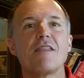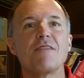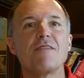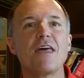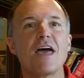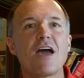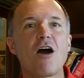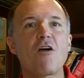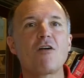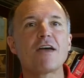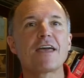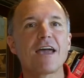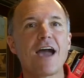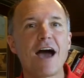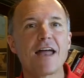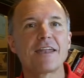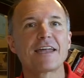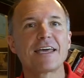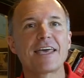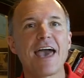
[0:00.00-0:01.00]
They already
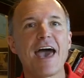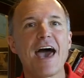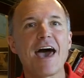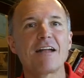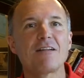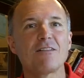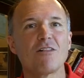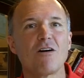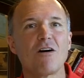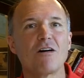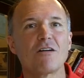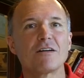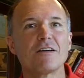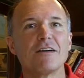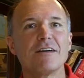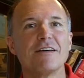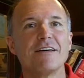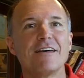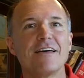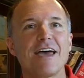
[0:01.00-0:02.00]
got in a catalog
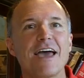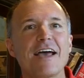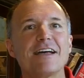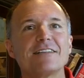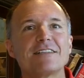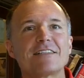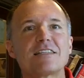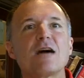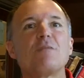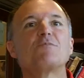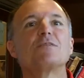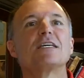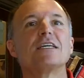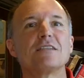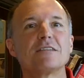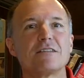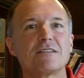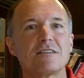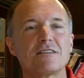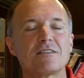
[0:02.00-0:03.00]
and stepped
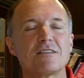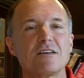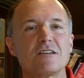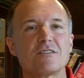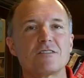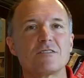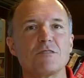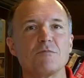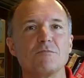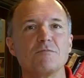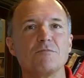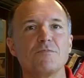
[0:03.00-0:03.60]
into the system,